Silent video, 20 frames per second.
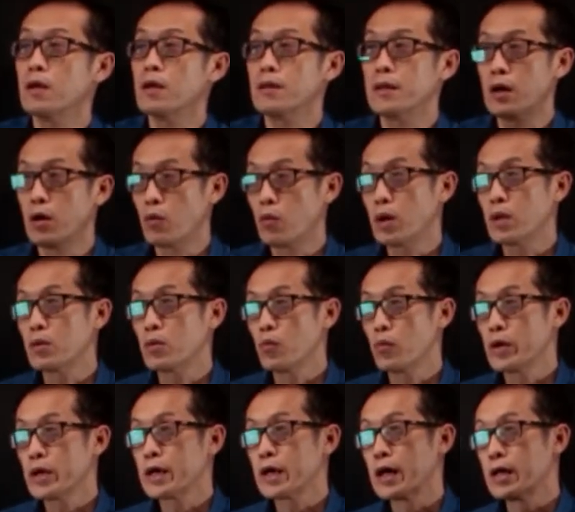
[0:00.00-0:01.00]
Now what
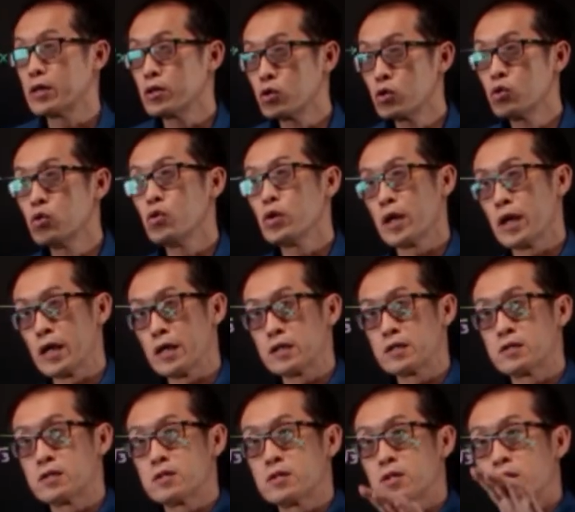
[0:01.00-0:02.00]
we can do
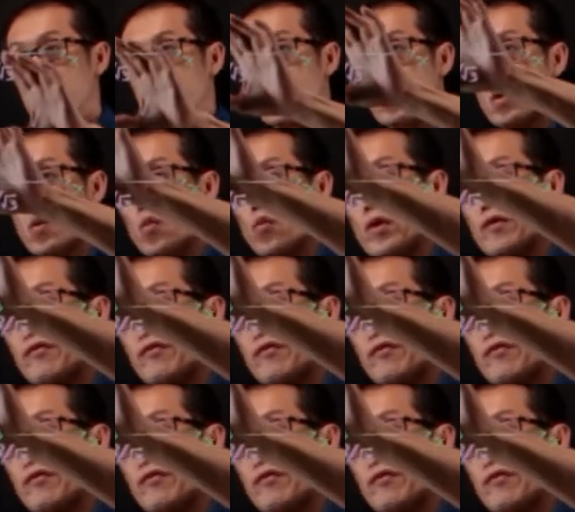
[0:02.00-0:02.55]
is we